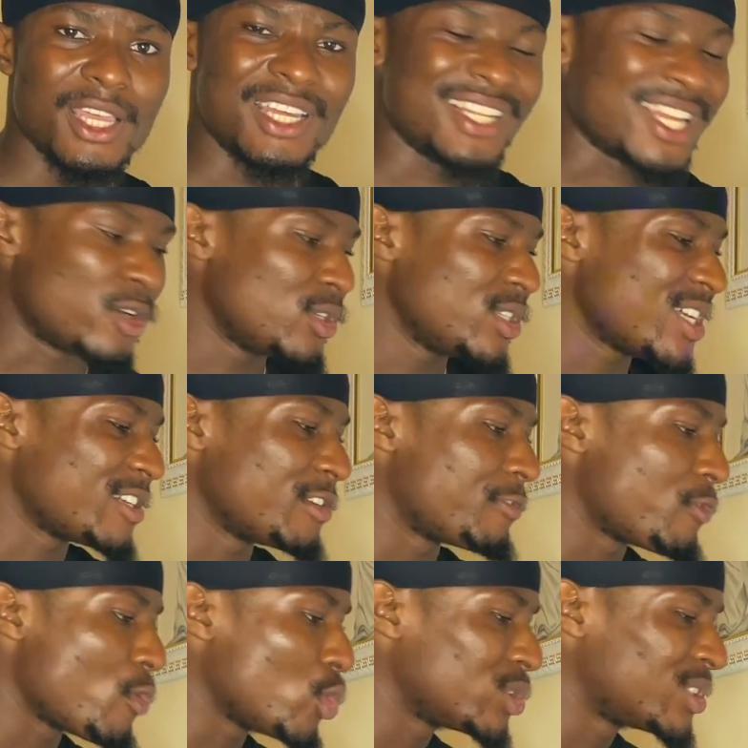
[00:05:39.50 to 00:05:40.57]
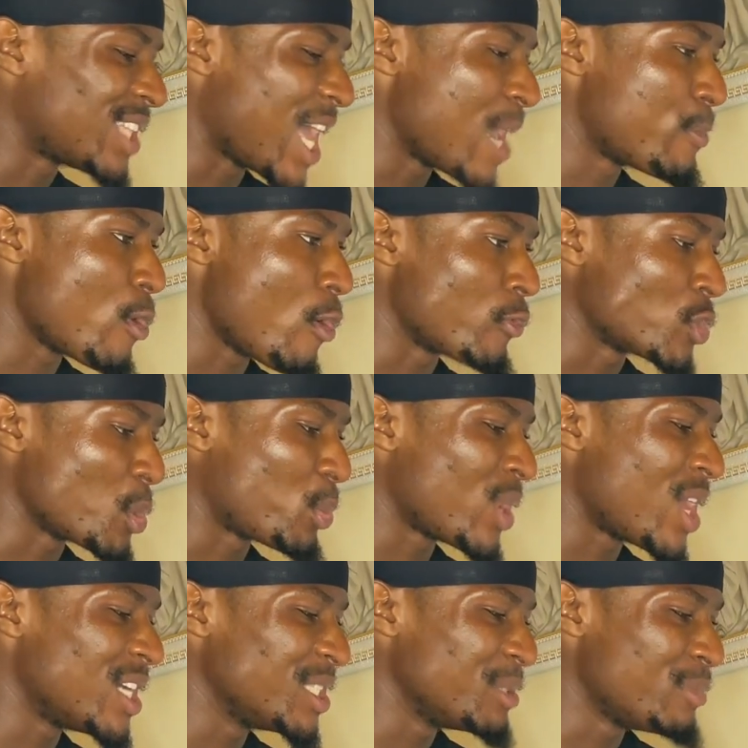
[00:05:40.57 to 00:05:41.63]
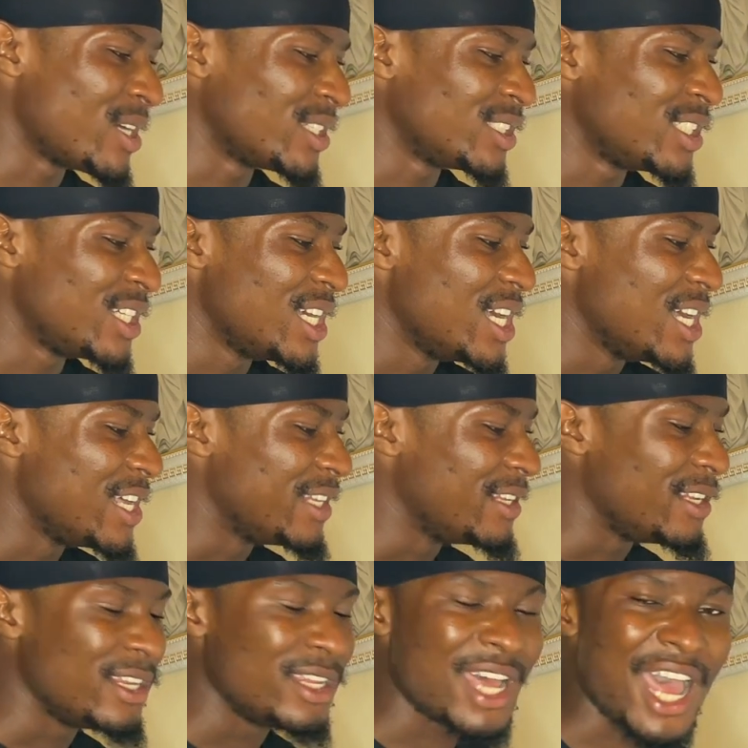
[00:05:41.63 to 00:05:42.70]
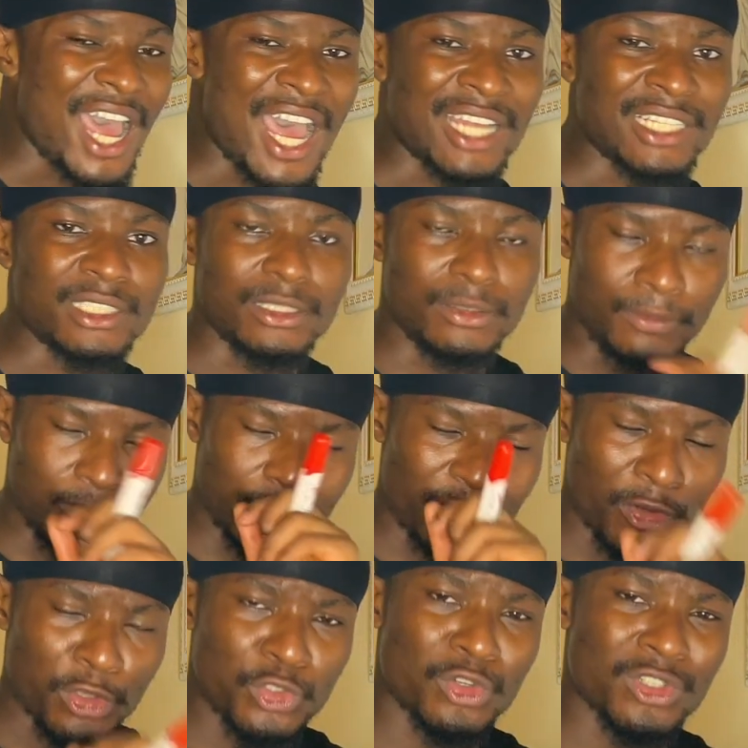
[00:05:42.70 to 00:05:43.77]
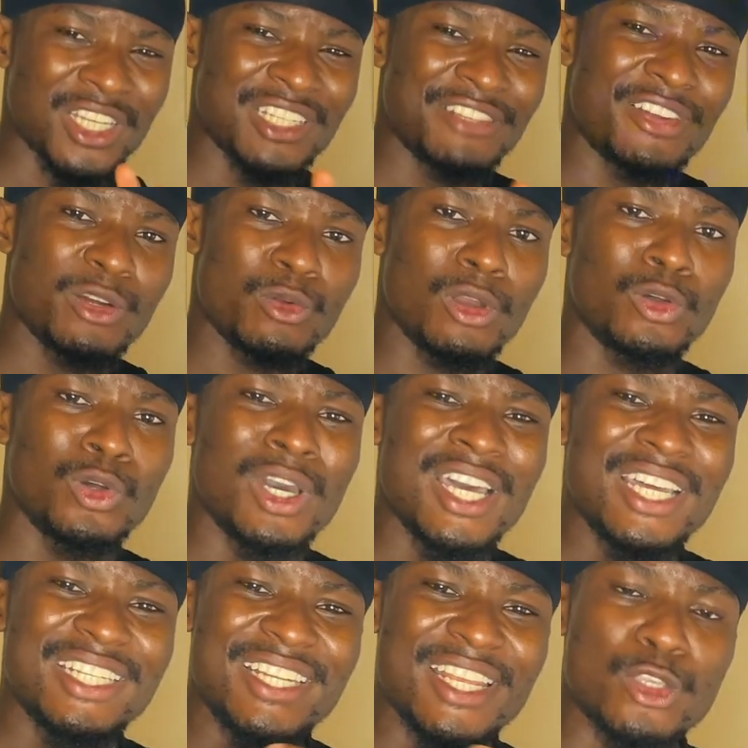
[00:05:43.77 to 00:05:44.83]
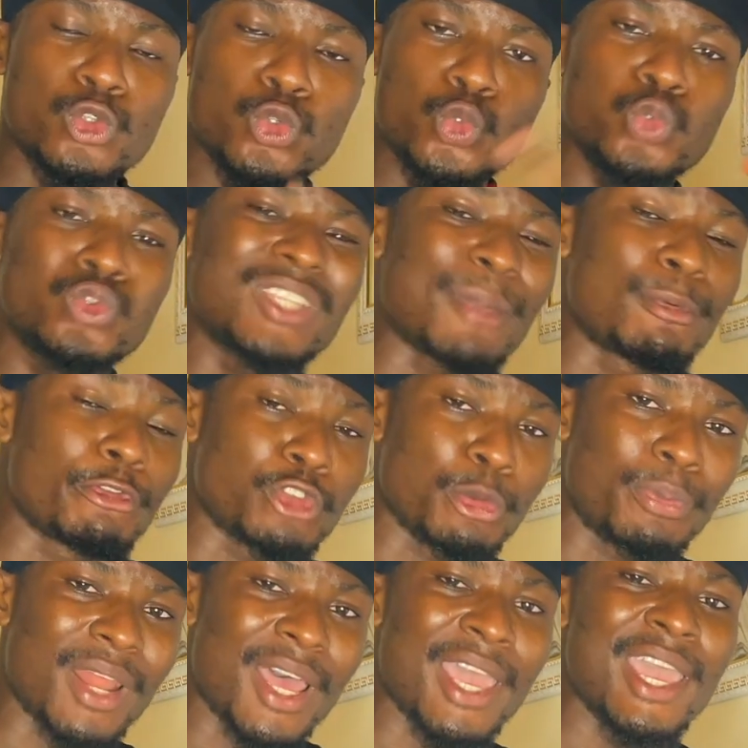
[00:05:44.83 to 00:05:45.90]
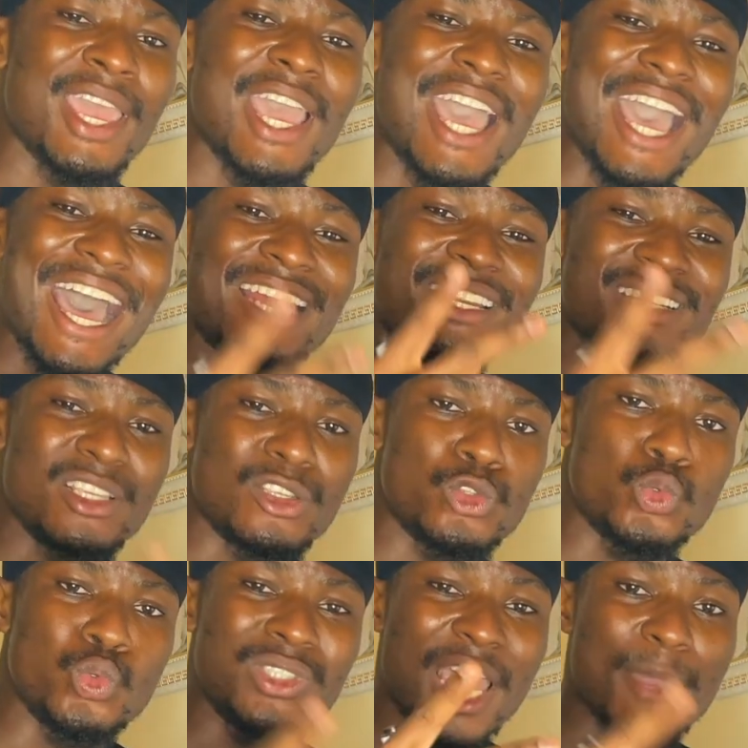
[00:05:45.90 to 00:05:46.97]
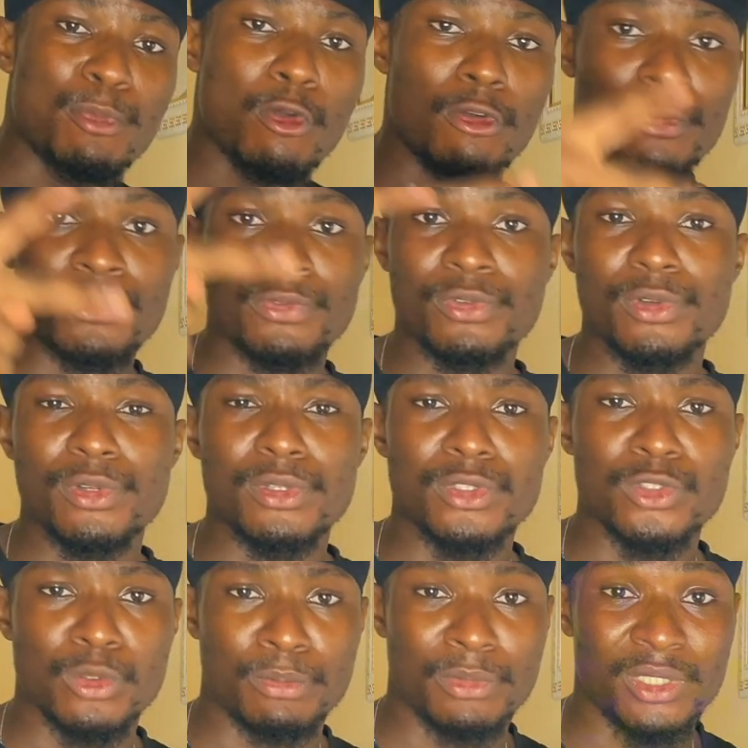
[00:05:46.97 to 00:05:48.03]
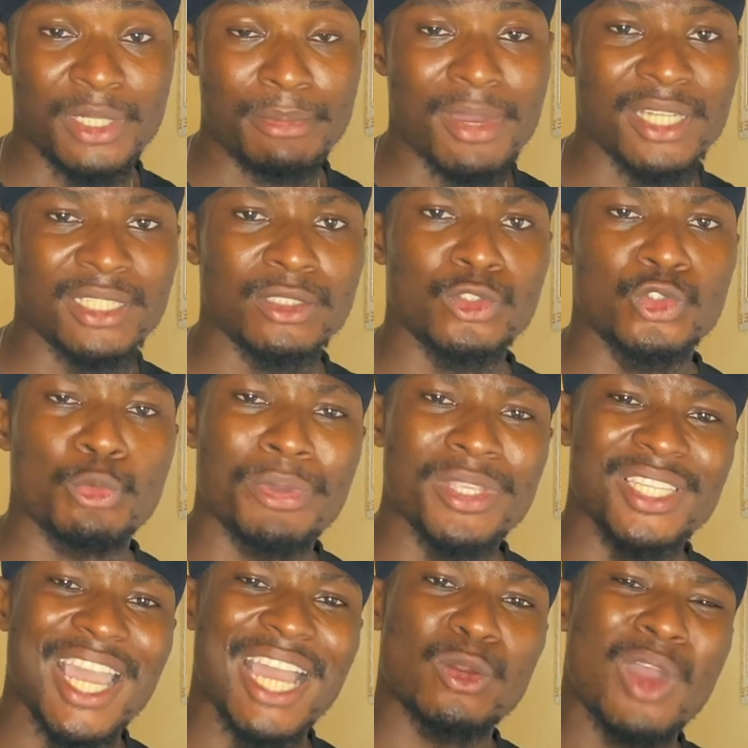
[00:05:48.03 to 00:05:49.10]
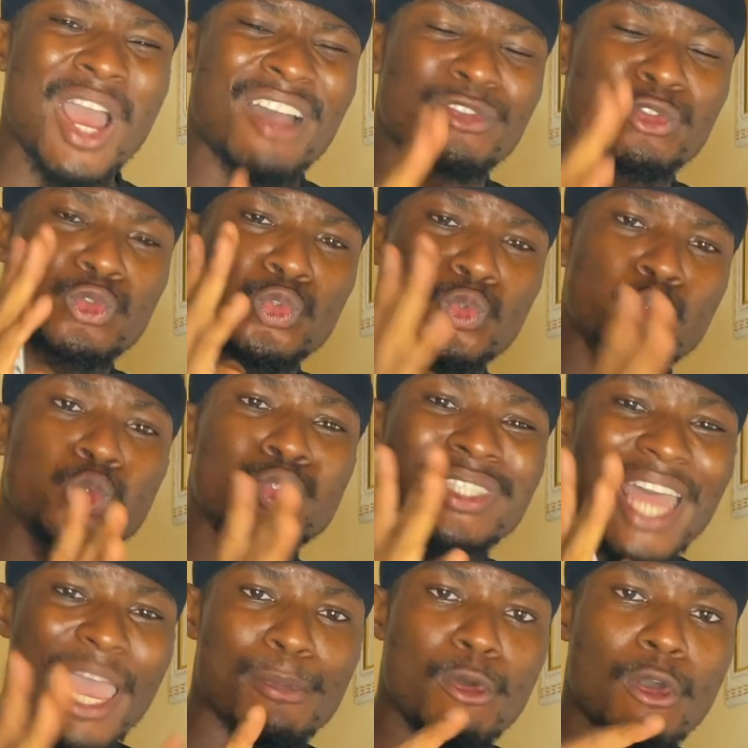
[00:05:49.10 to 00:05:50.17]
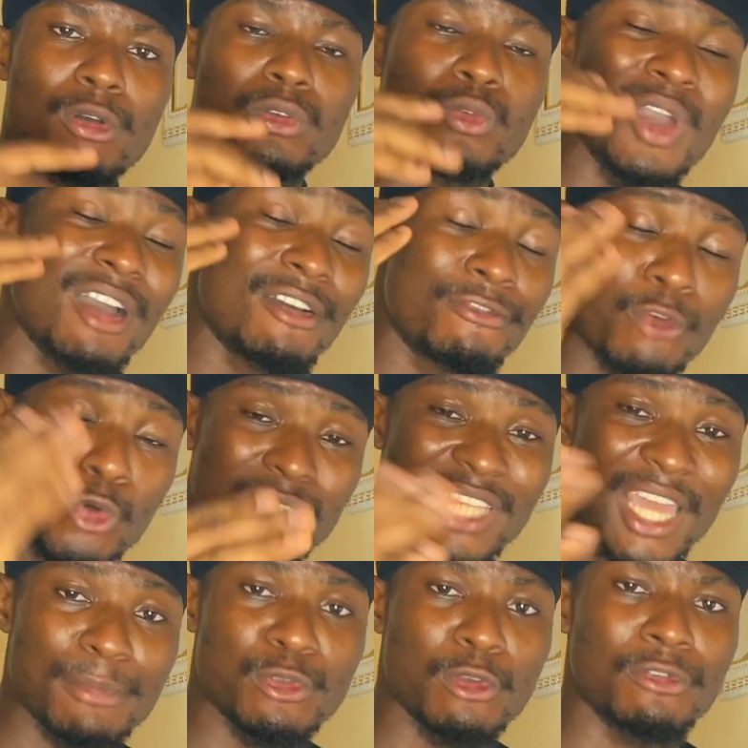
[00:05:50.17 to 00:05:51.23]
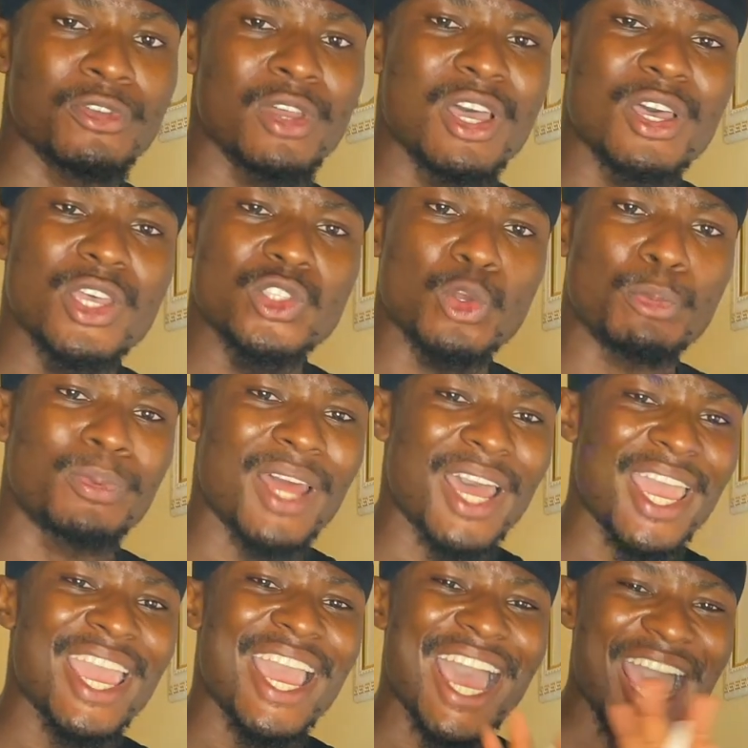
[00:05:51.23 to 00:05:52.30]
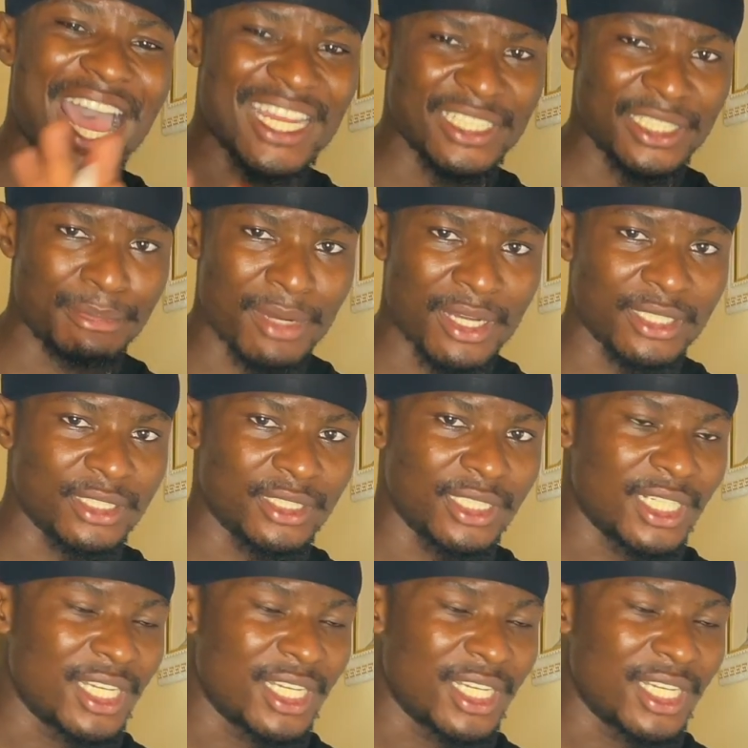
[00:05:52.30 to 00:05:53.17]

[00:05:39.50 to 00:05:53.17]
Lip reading: Now, these are the 4 types of supply and demand. And for you to understand it very well, there's 2 types of supply and there's 2 types of demand. So basically, we have 4 types of supply and demand.